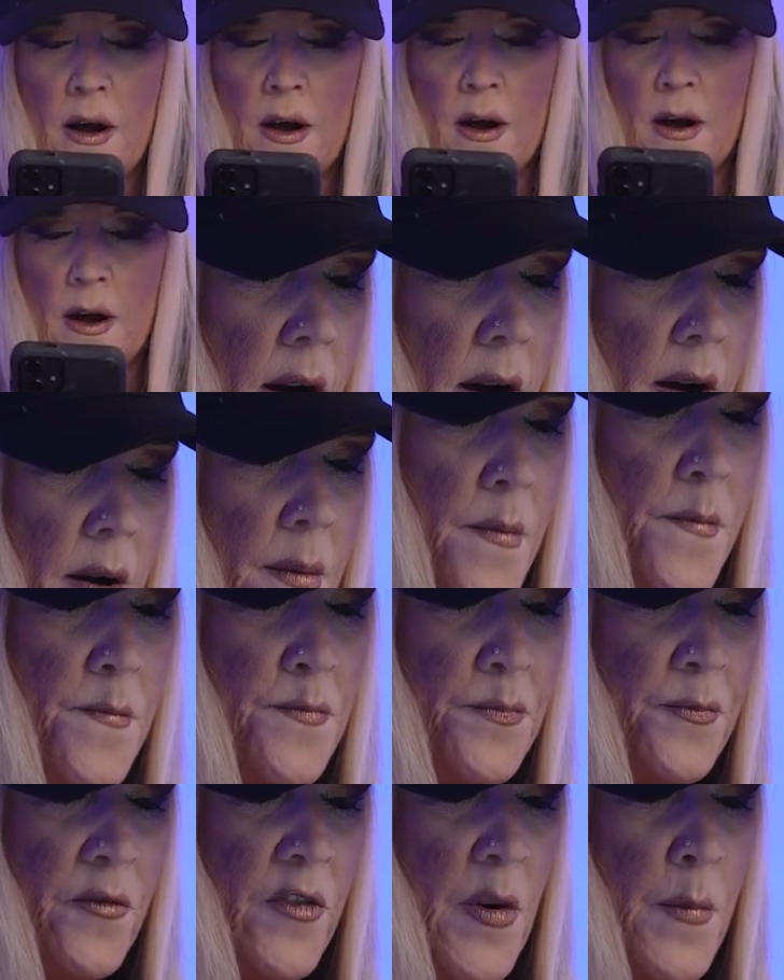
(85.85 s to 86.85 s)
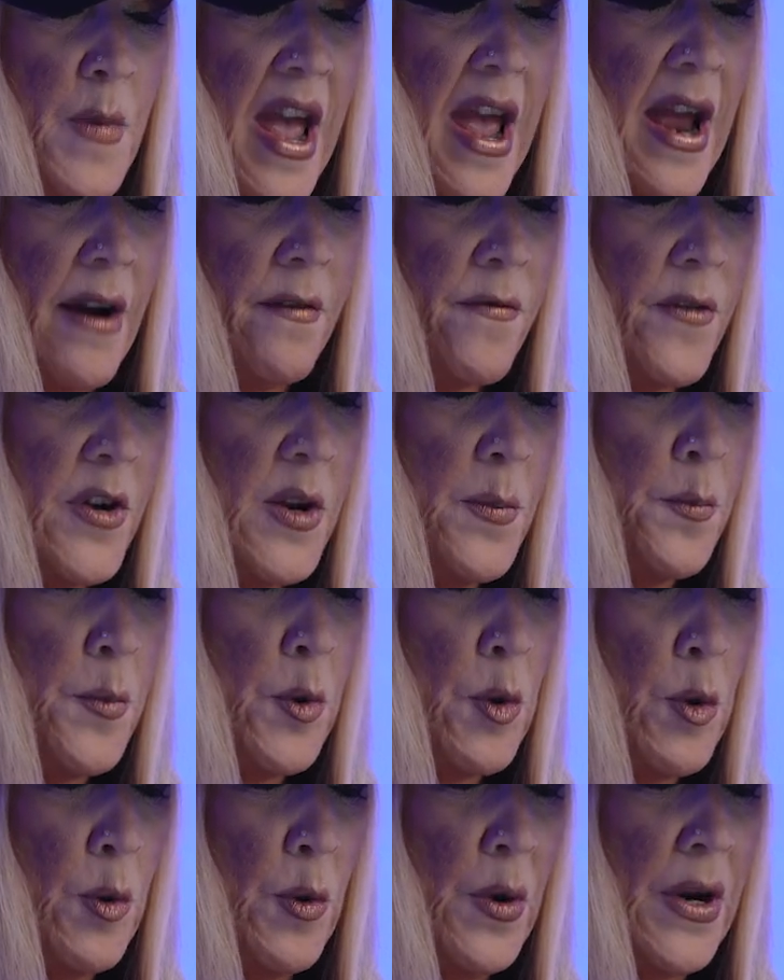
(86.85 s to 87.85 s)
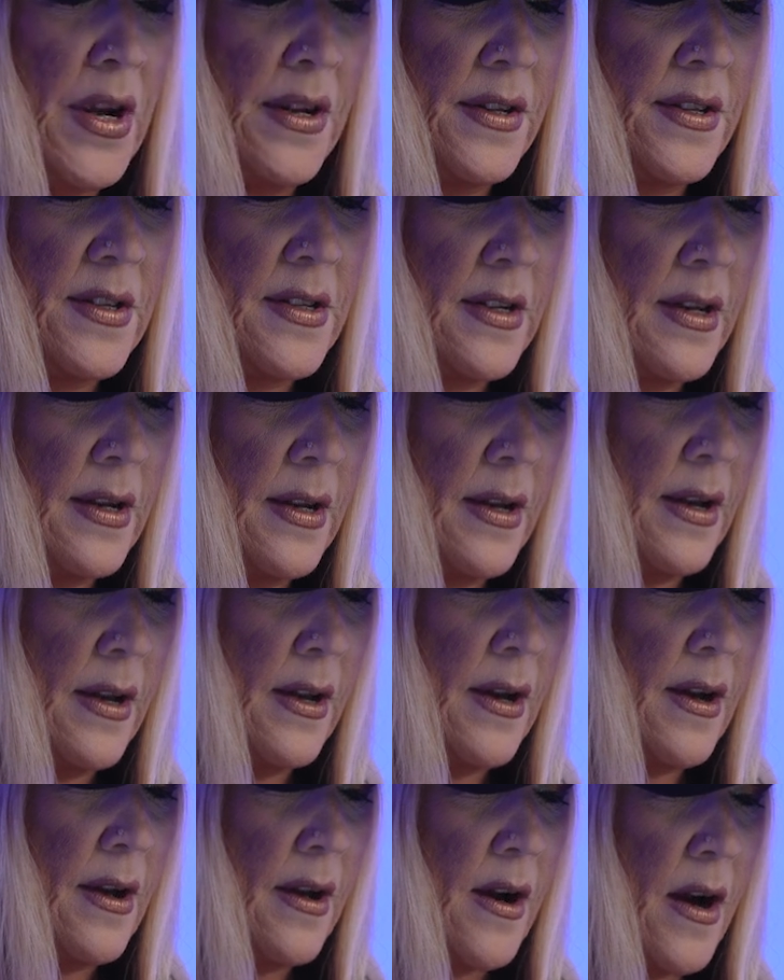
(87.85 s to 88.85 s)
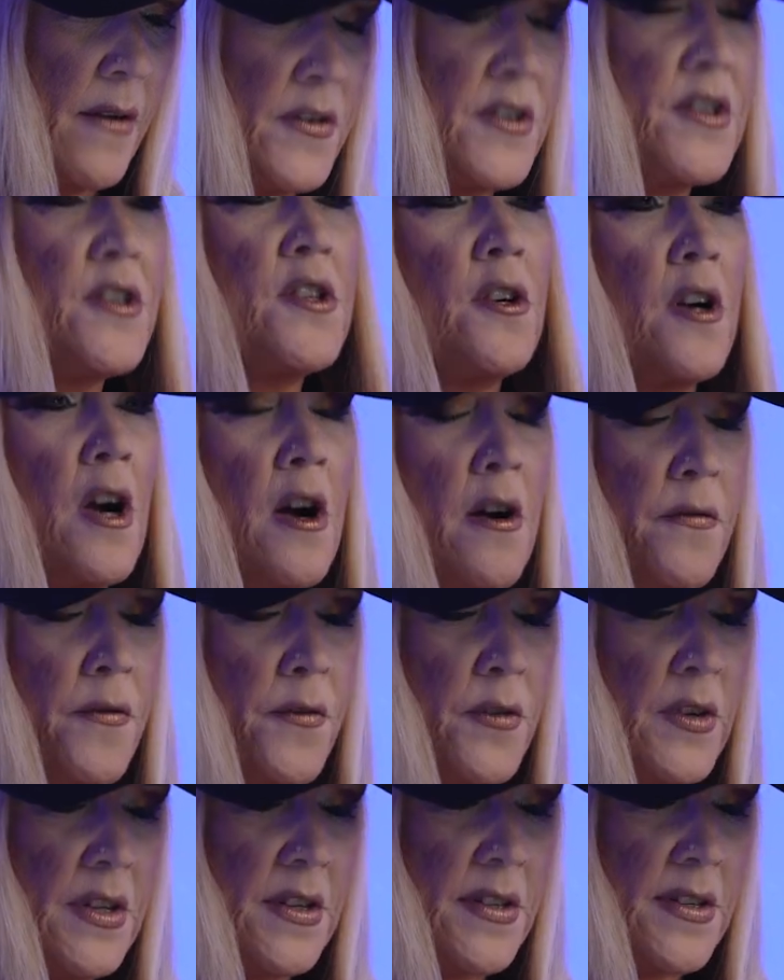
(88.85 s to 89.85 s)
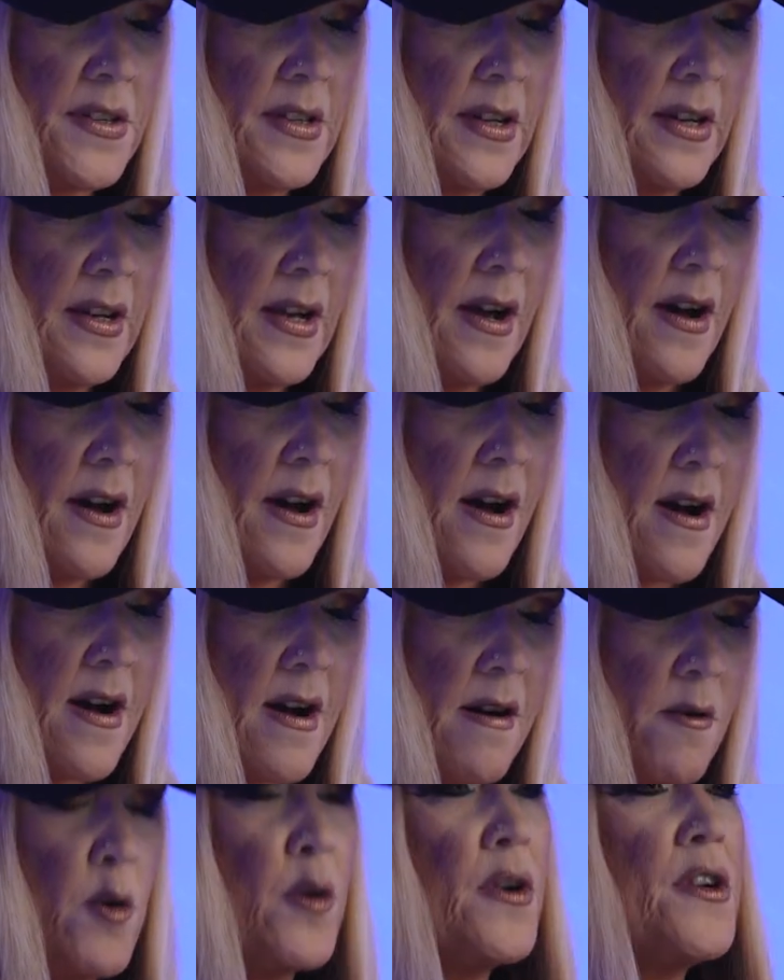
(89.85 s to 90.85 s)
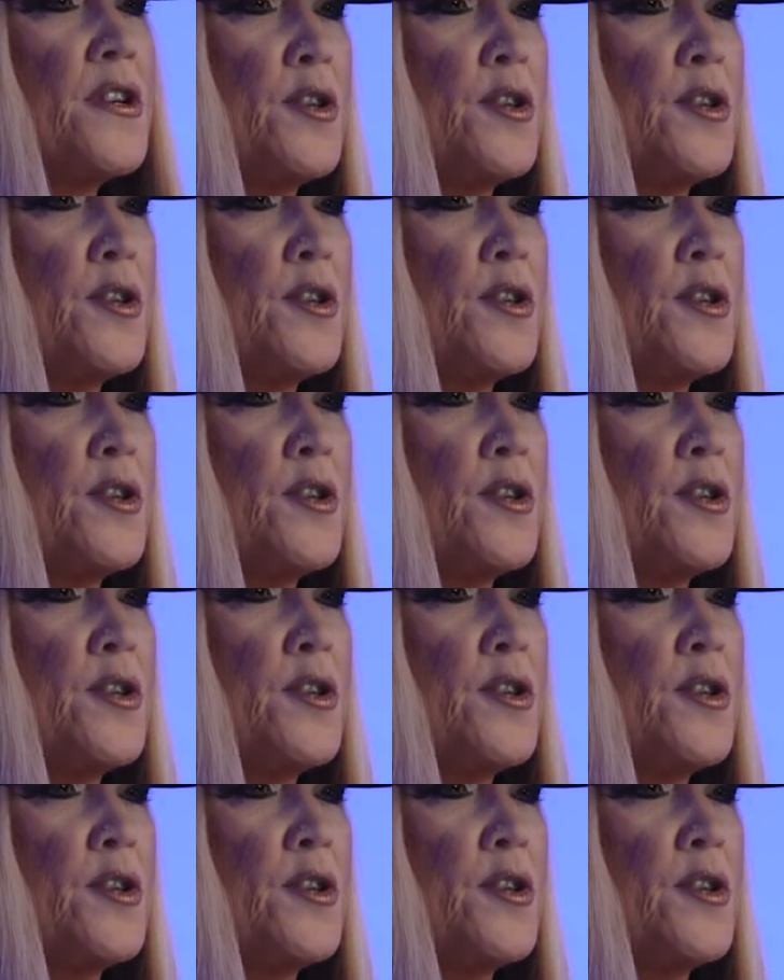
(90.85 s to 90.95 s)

Um, from every point of a circumference or